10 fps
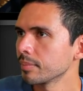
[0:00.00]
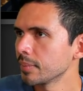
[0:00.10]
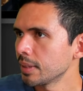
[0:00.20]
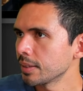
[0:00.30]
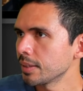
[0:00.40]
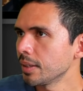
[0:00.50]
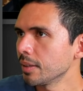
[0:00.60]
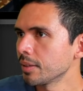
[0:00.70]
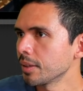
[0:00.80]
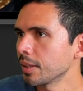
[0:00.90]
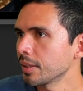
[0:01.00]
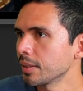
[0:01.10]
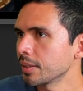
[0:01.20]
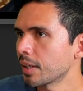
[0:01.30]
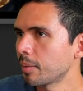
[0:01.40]
Yes, the other thing
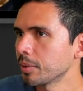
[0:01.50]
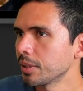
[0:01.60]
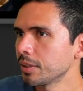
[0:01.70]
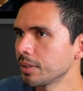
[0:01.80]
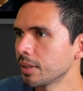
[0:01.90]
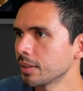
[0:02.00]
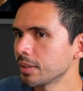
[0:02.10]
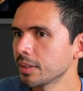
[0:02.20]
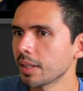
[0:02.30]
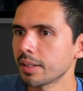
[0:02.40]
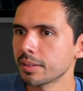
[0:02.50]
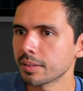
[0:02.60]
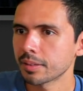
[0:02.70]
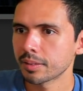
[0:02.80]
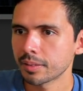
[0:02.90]
this composition done is that
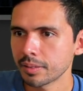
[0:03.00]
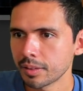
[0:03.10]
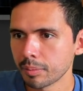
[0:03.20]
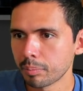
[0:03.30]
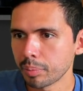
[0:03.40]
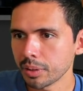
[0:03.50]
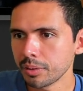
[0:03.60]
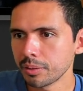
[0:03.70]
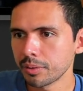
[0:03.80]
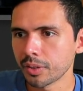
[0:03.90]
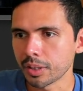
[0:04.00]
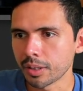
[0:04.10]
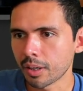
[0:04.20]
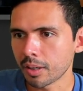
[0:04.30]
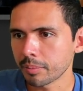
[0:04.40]
the blue of the
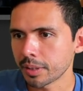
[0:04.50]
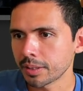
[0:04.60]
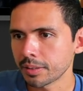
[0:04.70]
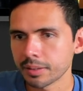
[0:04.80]
garment